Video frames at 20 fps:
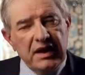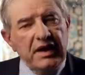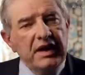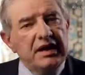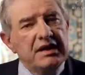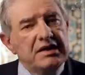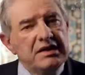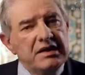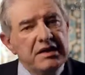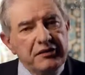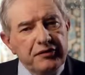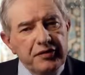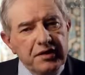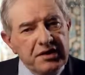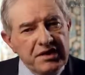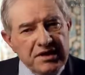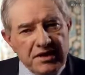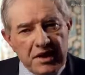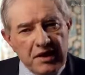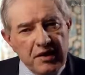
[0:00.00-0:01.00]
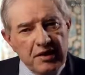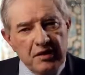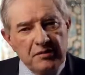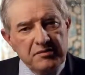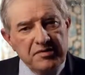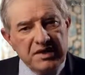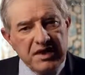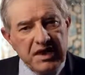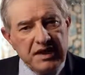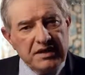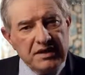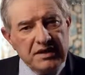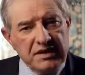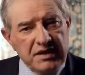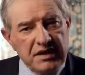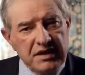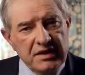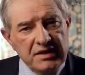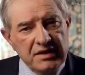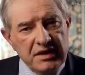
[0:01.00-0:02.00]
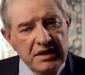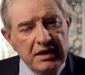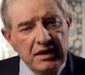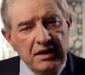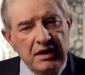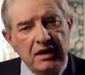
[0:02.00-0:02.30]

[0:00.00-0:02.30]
in different circumstances